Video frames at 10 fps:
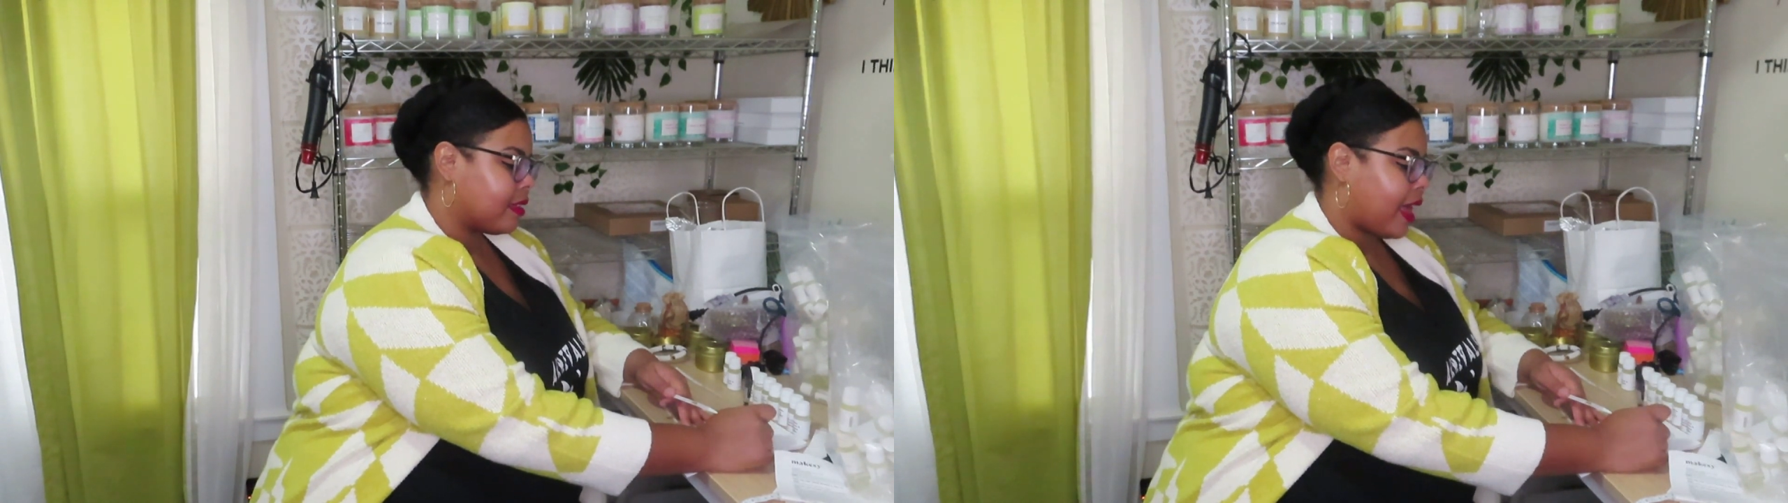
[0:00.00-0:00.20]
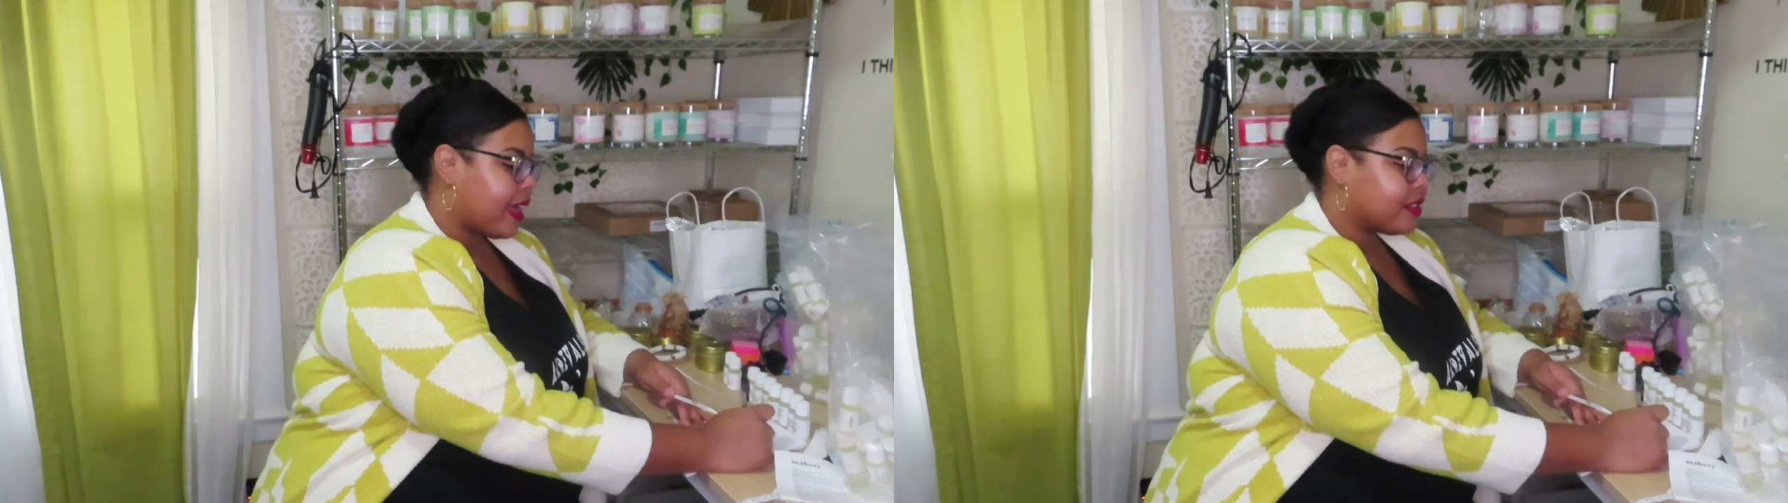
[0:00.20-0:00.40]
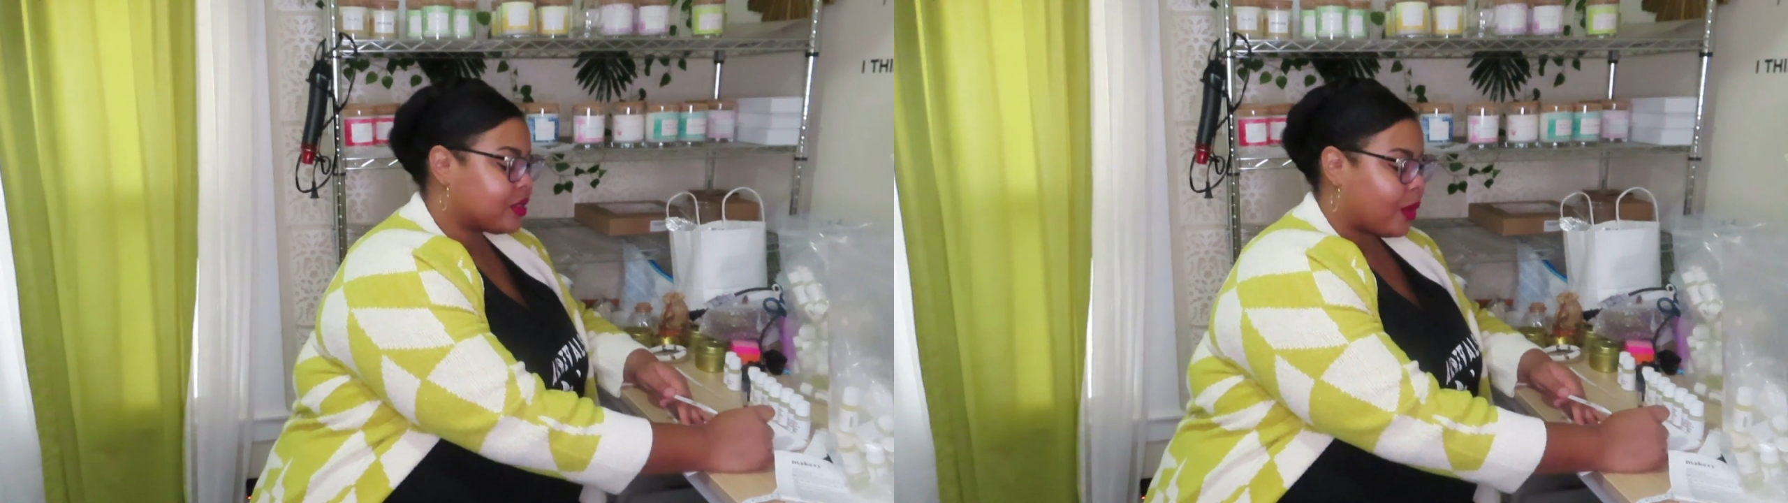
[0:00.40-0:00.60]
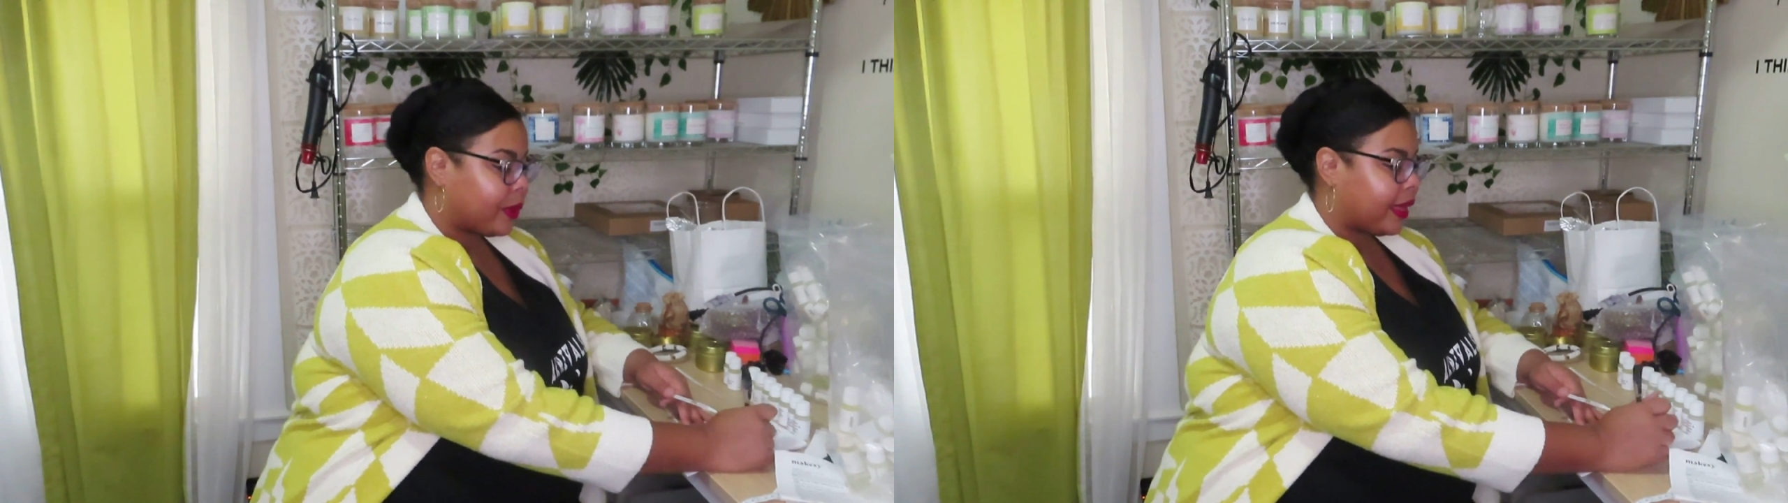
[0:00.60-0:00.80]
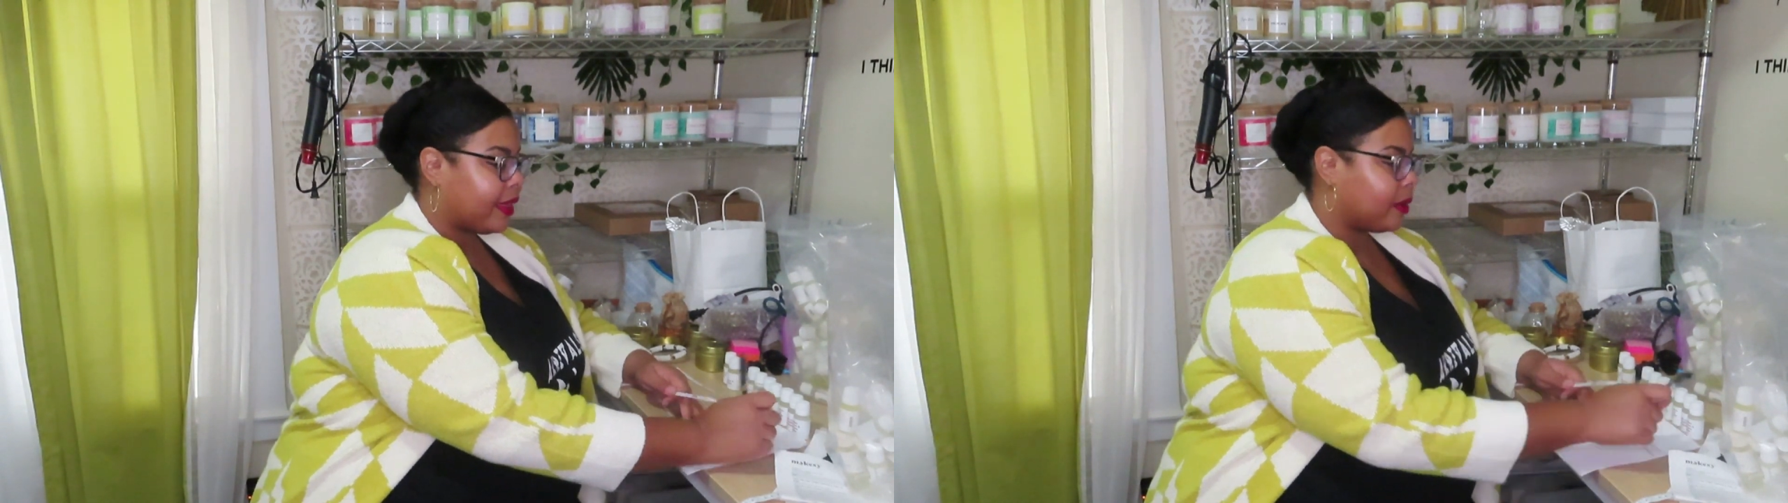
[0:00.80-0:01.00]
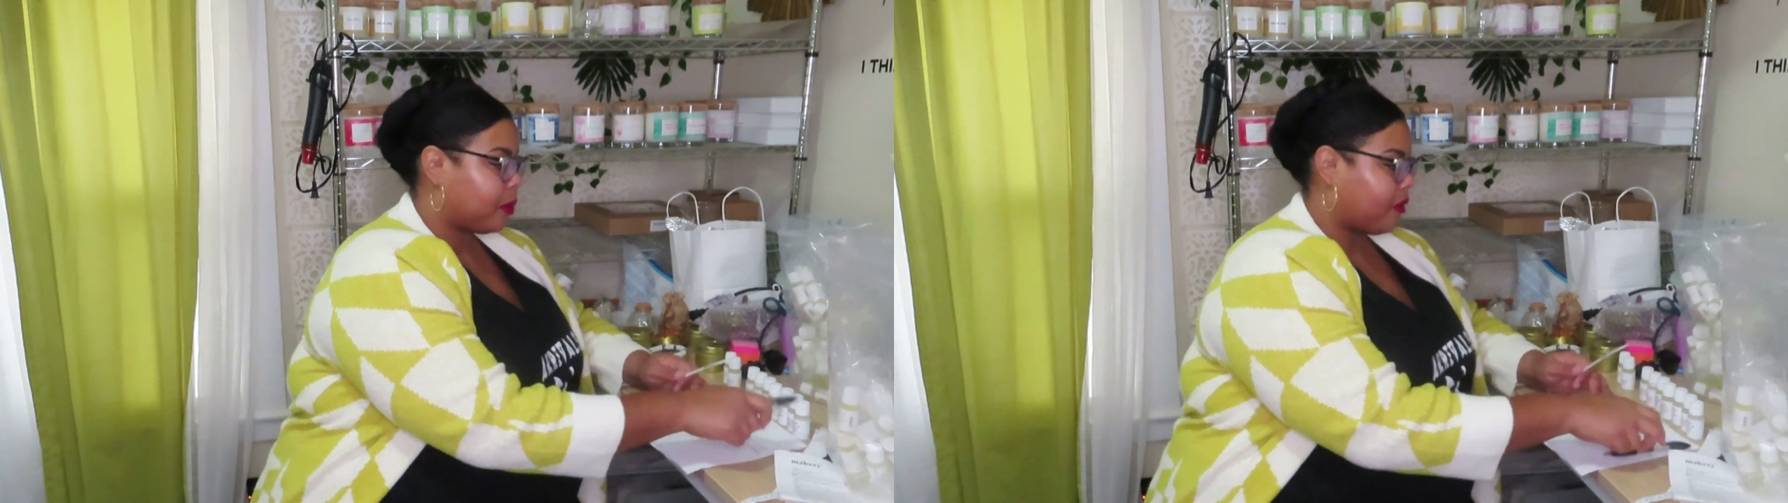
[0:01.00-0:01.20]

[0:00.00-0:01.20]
that is going in the